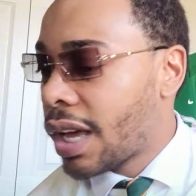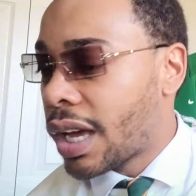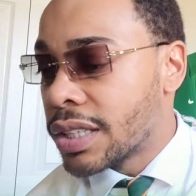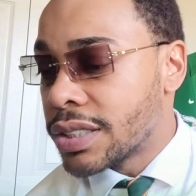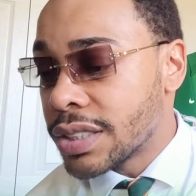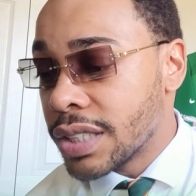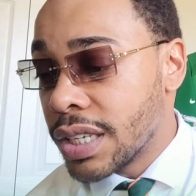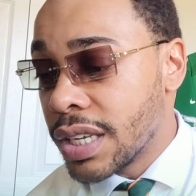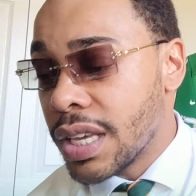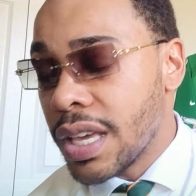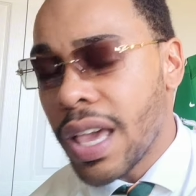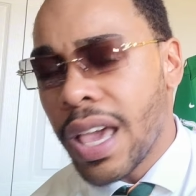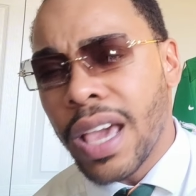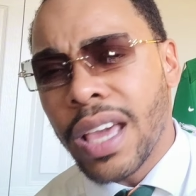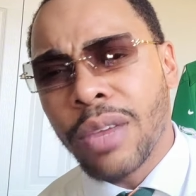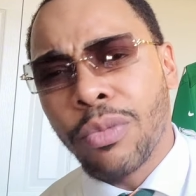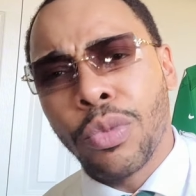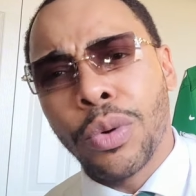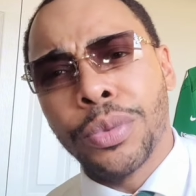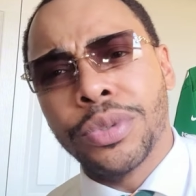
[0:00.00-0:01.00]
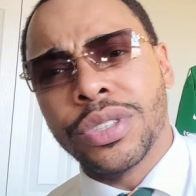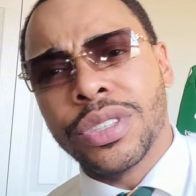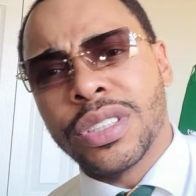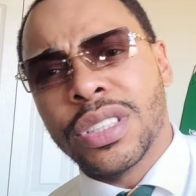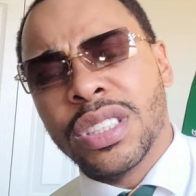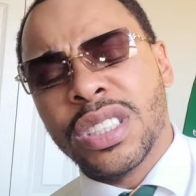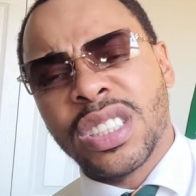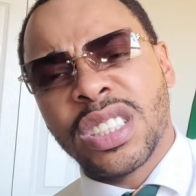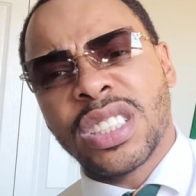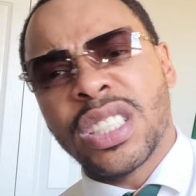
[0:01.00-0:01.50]
I seen he had, what was it,
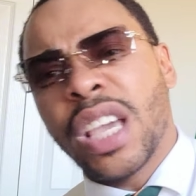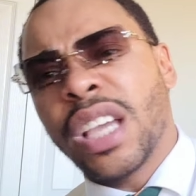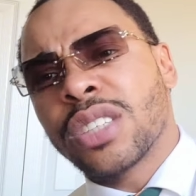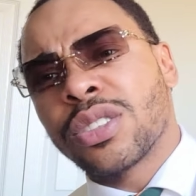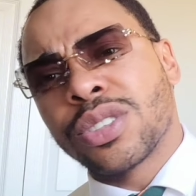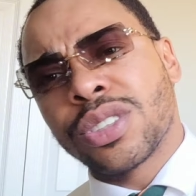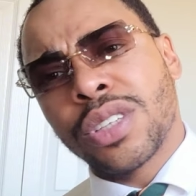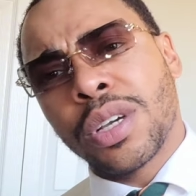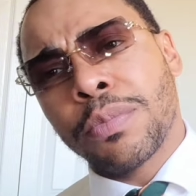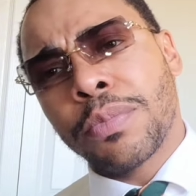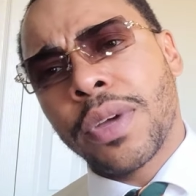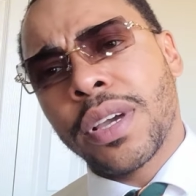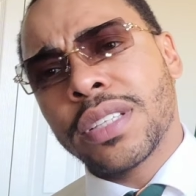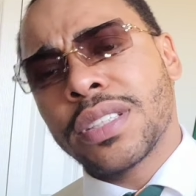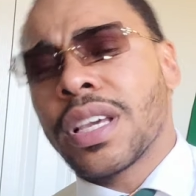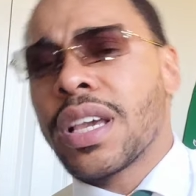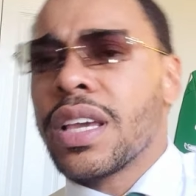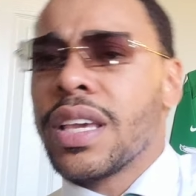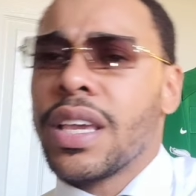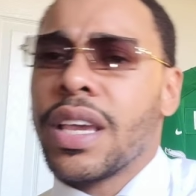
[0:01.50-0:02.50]
the Saints or something like that?